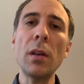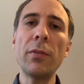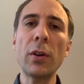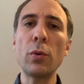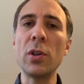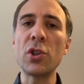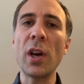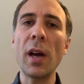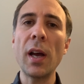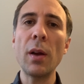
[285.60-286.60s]
factory in
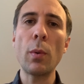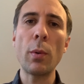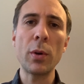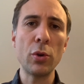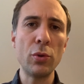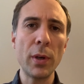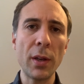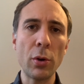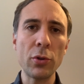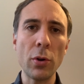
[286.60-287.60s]
Shanghai where we could do that
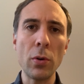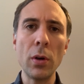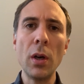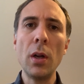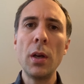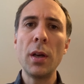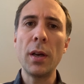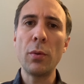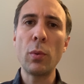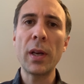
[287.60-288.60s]
also,
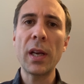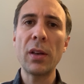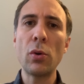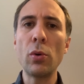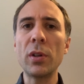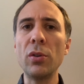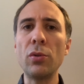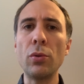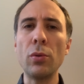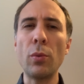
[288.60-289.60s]
and we can look
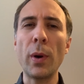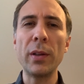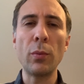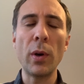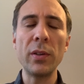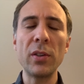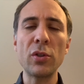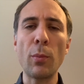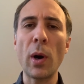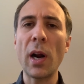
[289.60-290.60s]
into renting
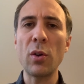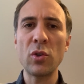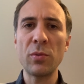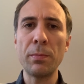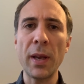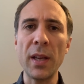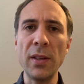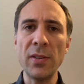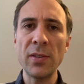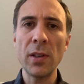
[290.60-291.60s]
some warehouse
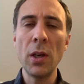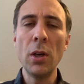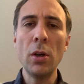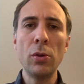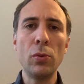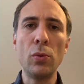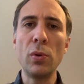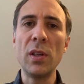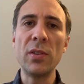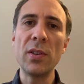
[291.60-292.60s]
space to do
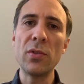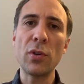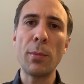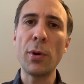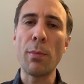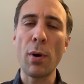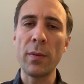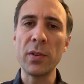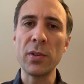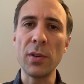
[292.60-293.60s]
this in some other
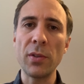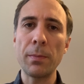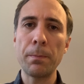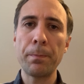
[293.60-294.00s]
provinces.